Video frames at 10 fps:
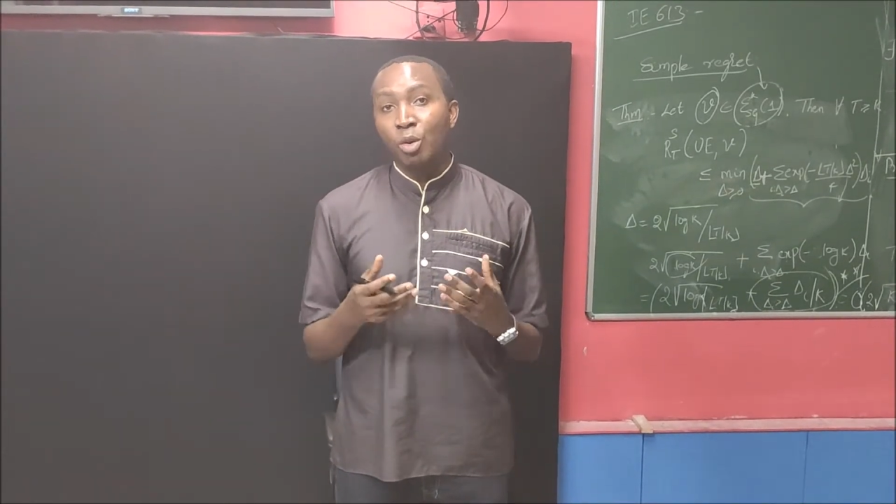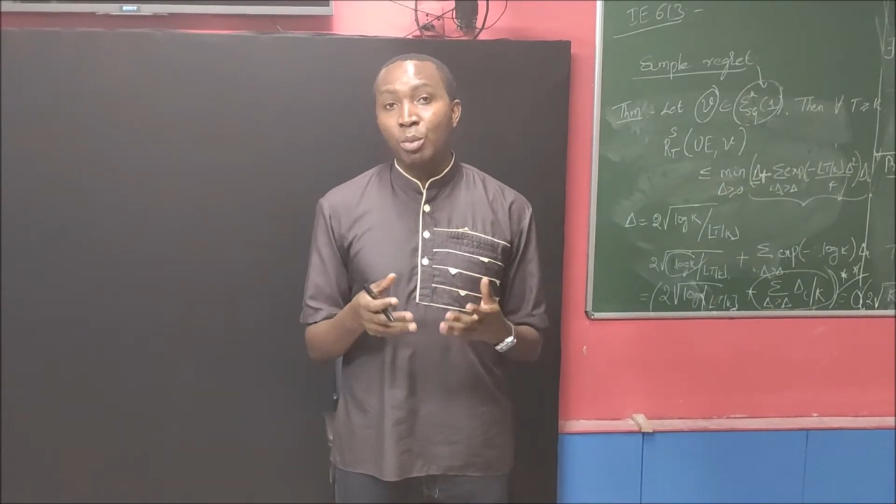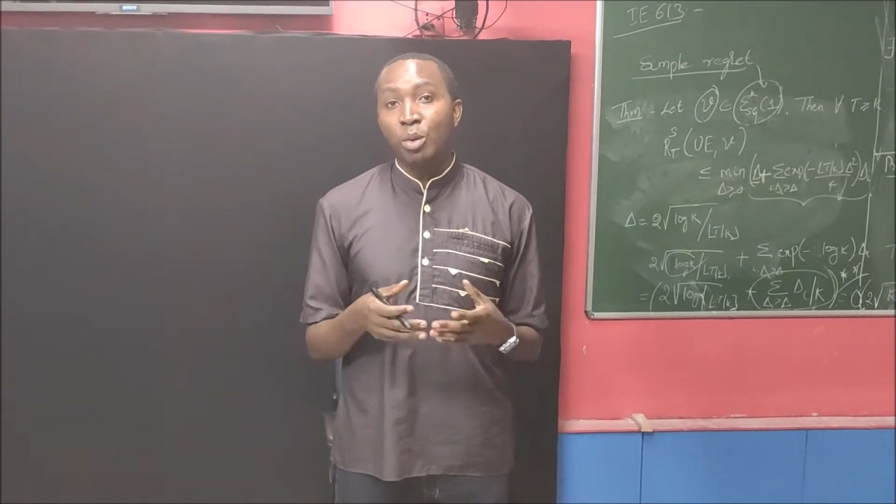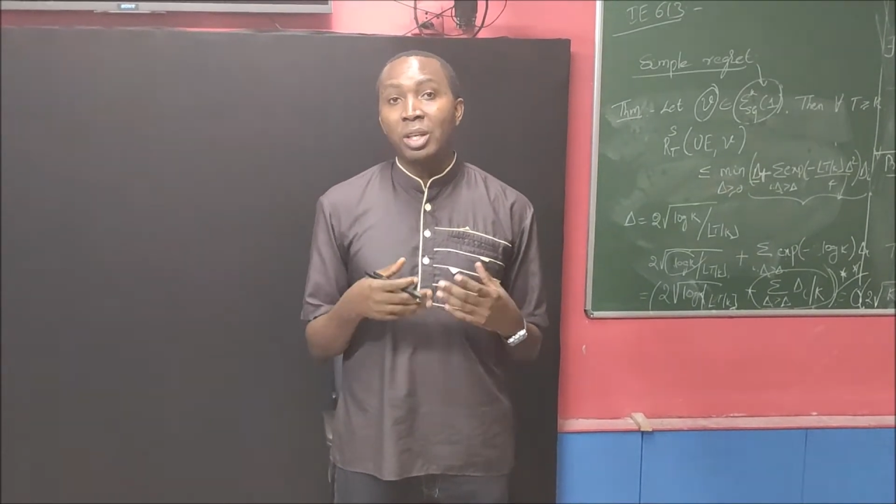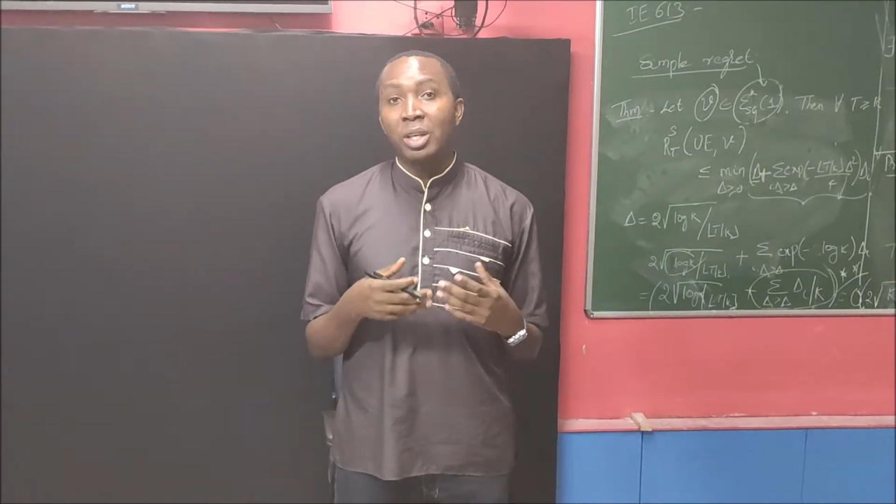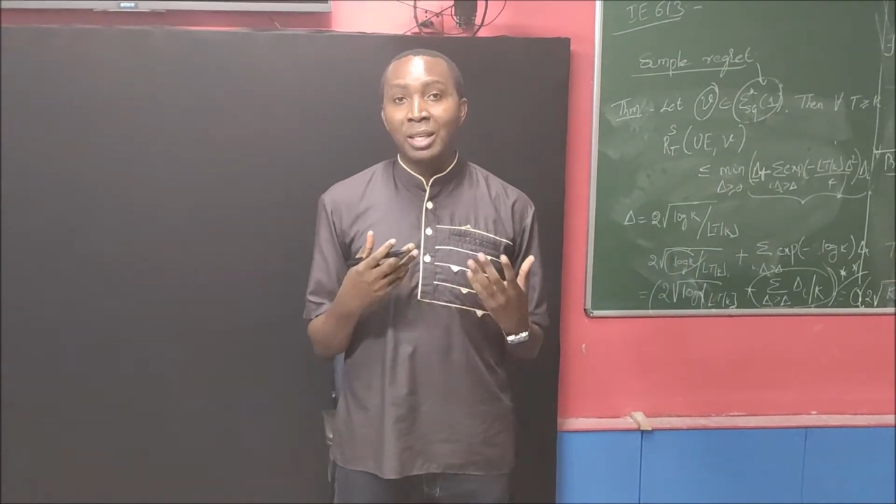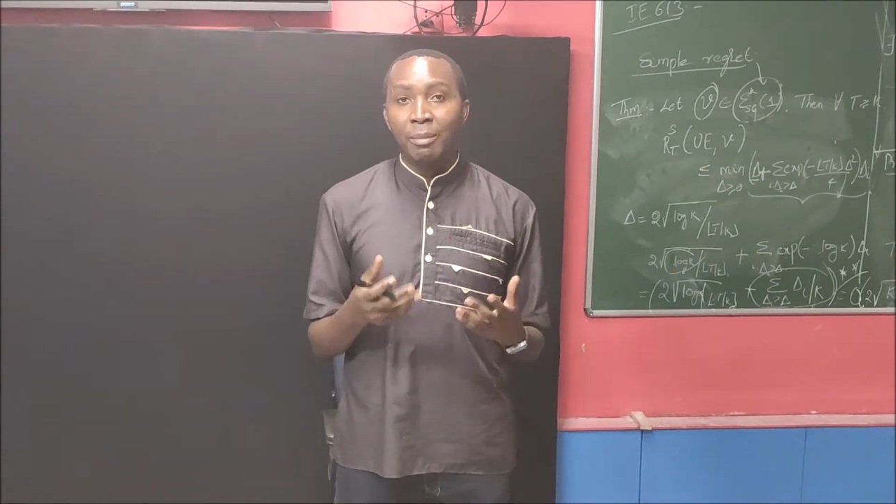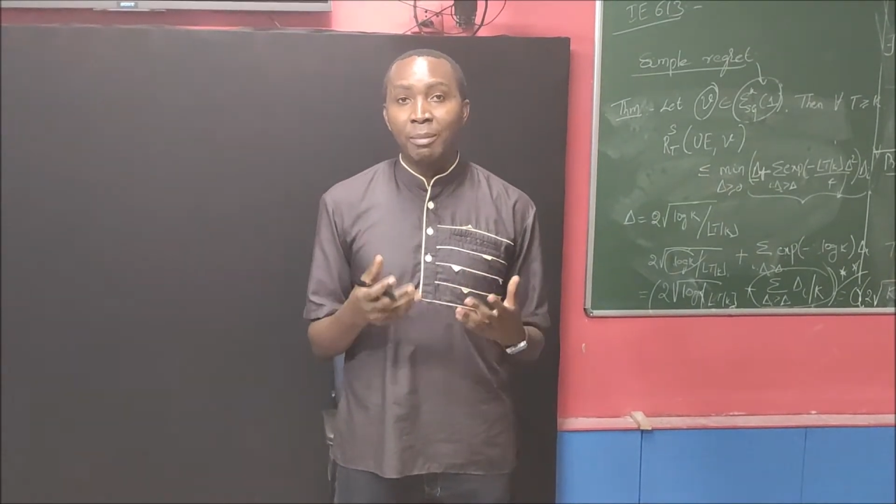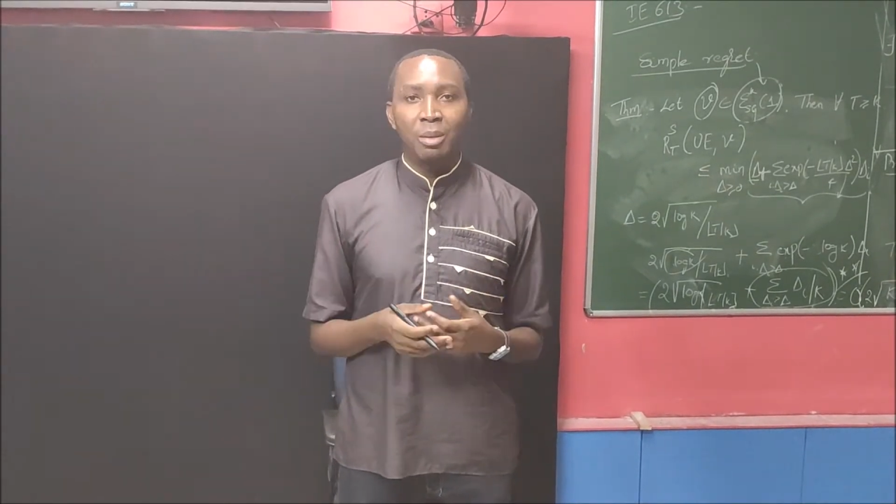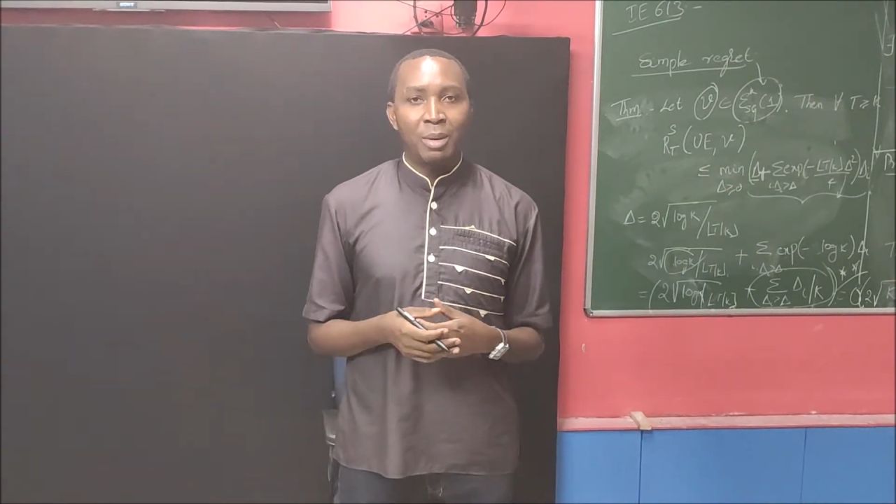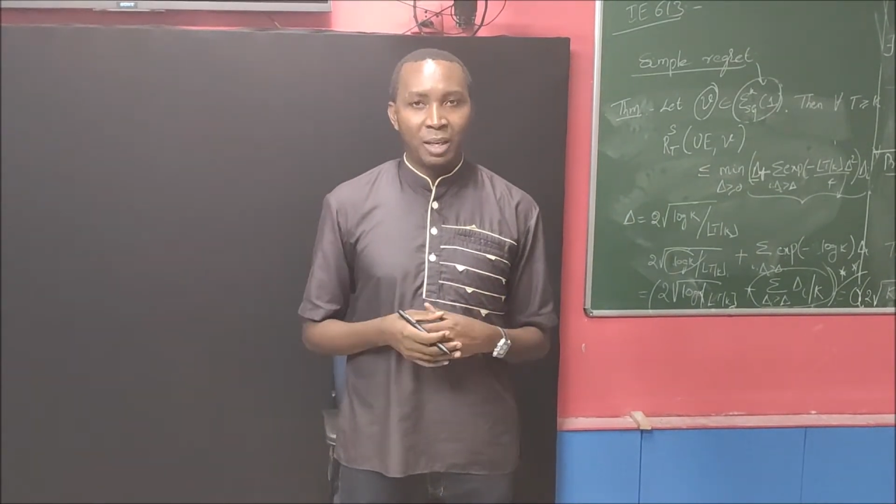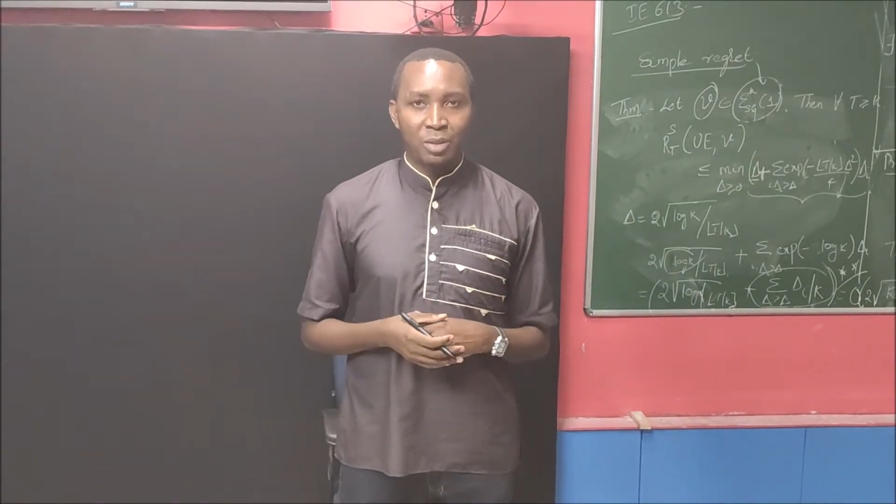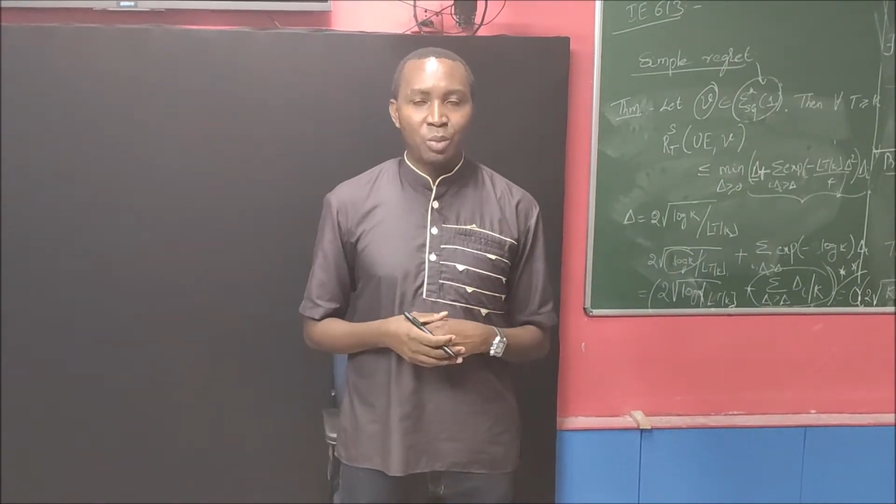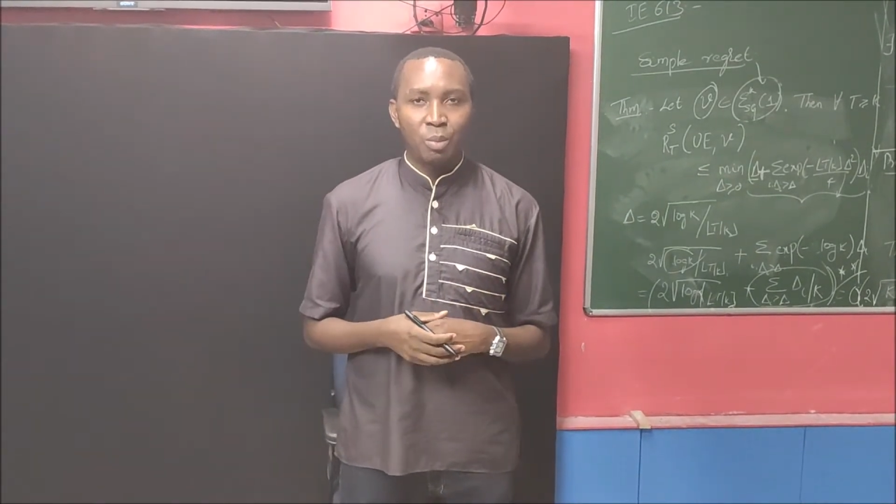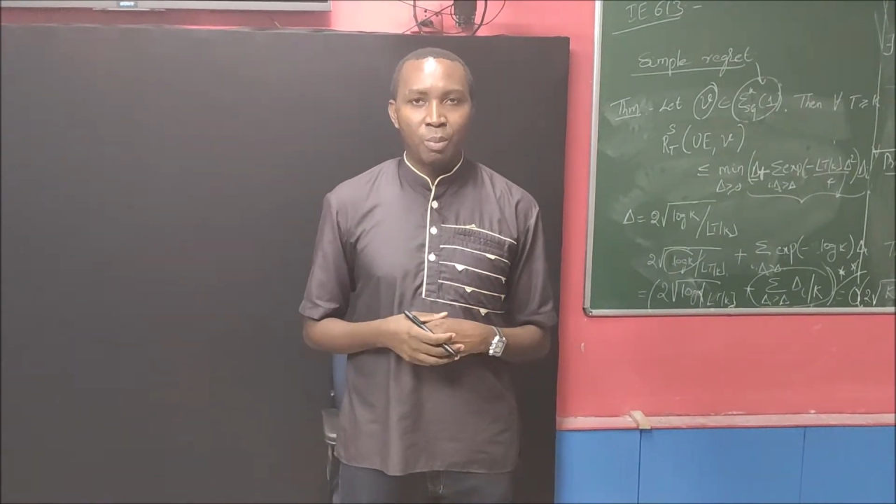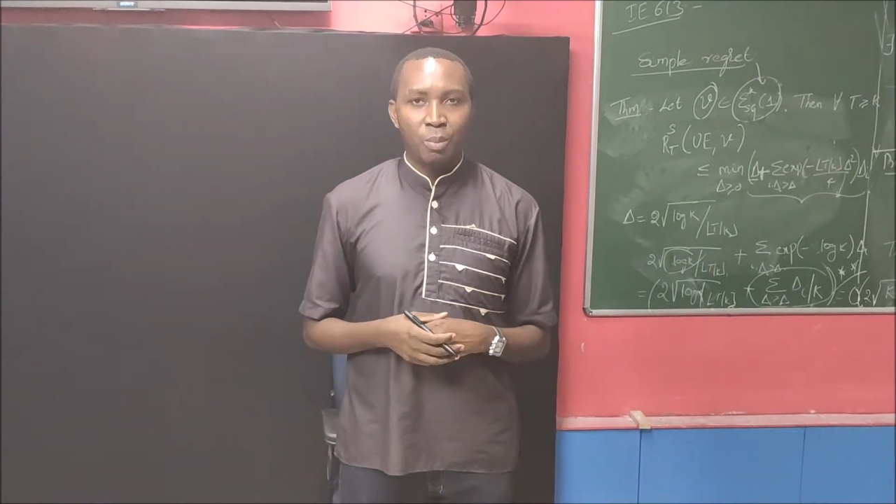computer and tablet in my classroom.